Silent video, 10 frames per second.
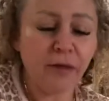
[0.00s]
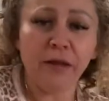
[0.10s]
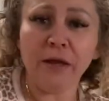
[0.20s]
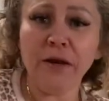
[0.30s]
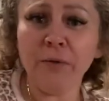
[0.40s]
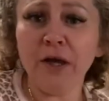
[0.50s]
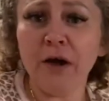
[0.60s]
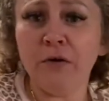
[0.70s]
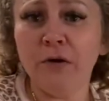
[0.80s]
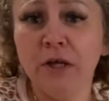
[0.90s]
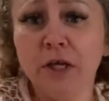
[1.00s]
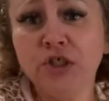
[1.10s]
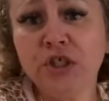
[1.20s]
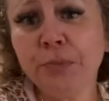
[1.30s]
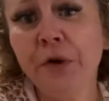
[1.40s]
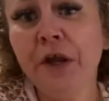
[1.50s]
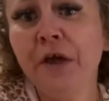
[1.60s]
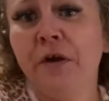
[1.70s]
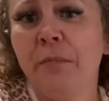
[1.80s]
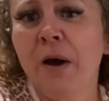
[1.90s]
And here we go. She's pretty
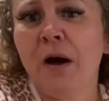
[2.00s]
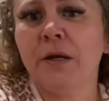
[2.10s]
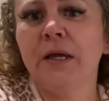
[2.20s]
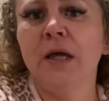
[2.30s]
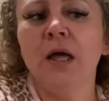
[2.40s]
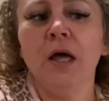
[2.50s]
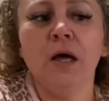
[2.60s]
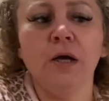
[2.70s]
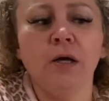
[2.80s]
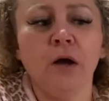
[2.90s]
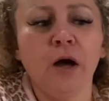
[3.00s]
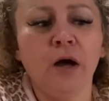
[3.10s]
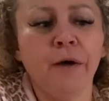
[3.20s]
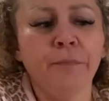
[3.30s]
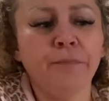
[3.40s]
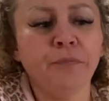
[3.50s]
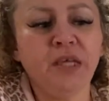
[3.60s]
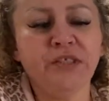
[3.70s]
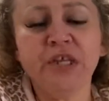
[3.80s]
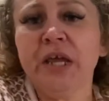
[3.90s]
good about it. Um,
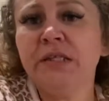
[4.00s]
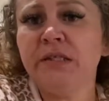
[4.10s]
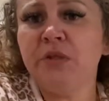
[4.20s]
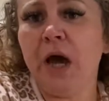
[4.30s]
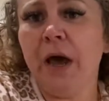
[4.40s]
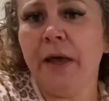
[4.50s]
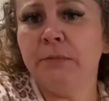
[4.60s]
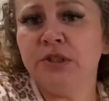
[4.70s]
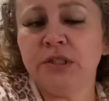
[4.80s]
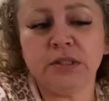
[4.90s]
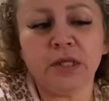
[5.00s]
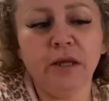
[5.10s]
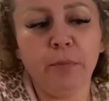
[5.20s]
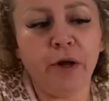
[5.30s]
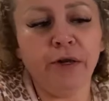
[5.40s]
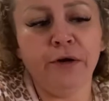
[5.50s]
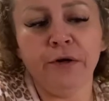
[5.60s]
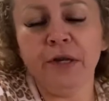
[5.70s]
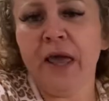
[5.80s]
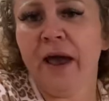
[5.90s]
it's taken some time. She's like about a year
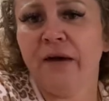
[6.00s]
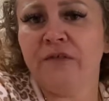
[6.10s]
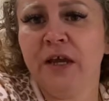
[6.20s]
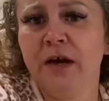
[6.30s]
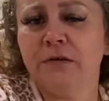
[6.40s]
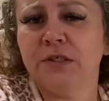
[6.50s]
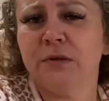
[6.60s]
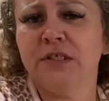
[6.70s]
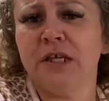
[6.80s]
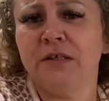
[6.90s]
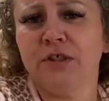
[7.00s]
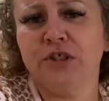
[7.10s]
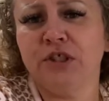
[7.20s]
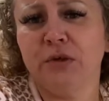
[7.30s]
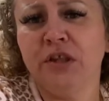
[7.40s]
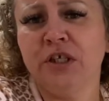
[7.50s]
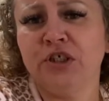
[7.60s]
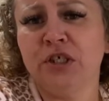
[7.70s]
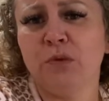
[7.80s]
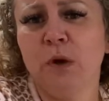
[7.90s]
and a half now, so it's taken, but she's already thinks
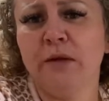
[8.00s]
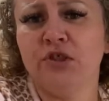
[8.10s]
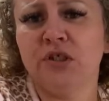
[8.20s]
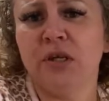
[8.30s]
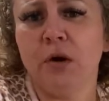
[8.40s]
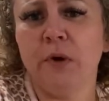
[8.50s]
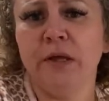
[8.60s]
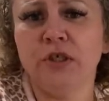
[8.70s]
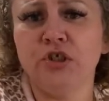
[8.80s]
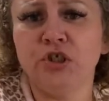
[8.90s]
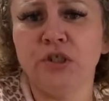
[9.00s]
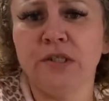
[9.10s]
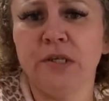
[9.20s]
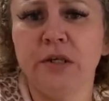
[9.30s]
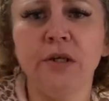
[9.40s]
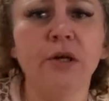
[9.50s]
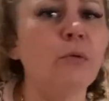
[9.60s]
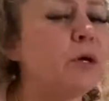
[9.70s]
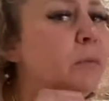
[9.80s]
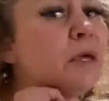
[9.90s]
she's wet. She's not wet yet. She's just sitting in here
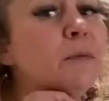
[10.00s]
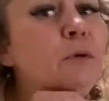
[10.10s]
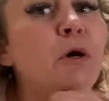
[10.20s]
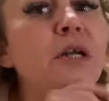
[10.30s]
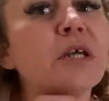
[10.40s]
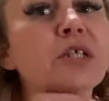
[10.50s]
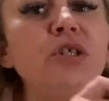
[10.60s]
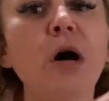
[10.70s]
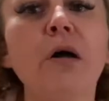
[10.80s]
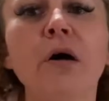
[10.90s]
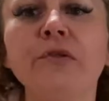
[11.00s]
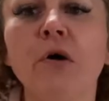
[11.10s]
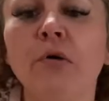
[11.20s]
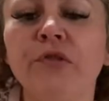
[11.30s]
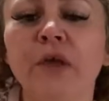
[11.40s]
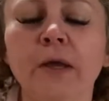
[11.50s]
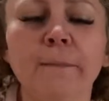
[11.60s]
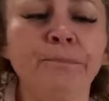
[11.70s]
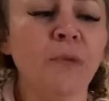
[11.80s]
with me. I wanted to get you all on the whole thing.